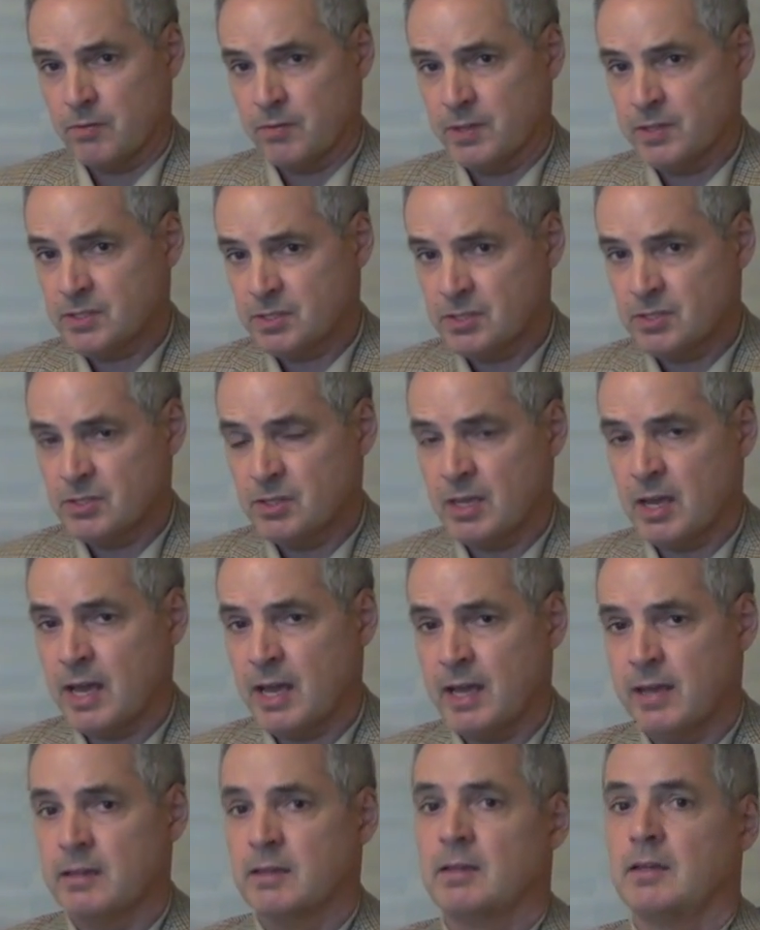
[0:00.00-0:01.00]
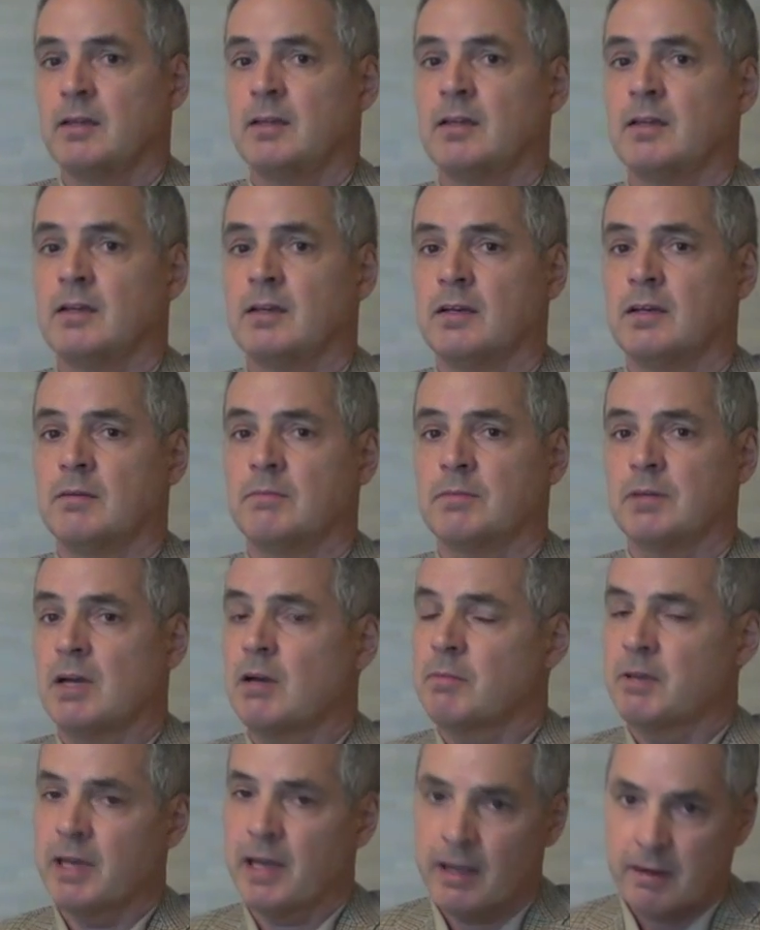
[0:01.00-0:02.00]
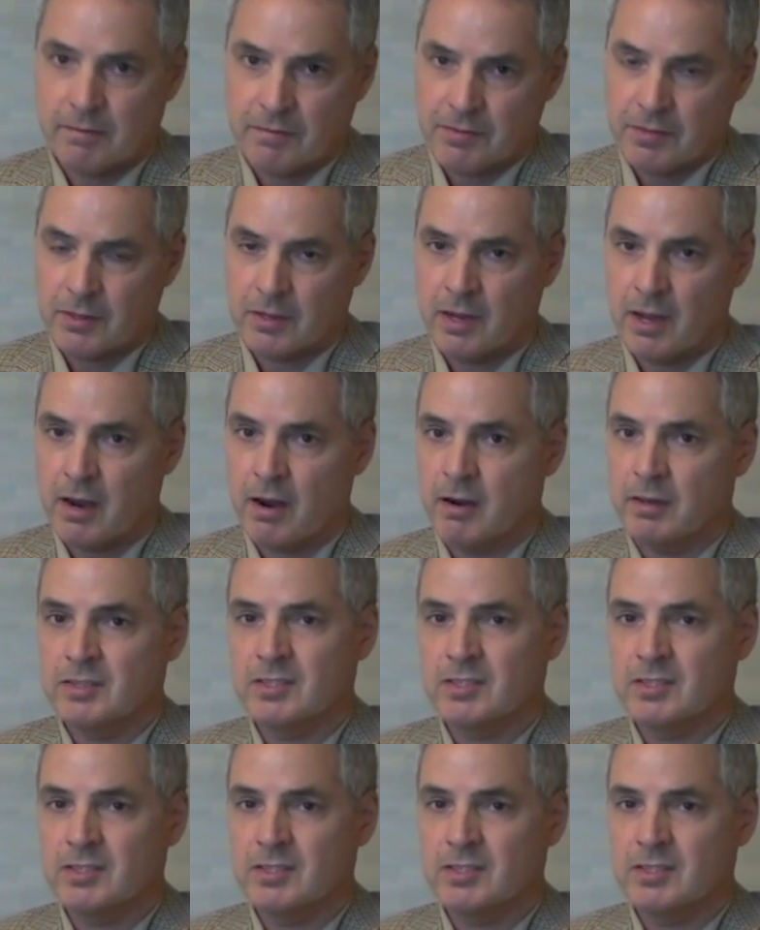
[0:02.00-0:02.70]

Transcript: This is not coming out of thin air.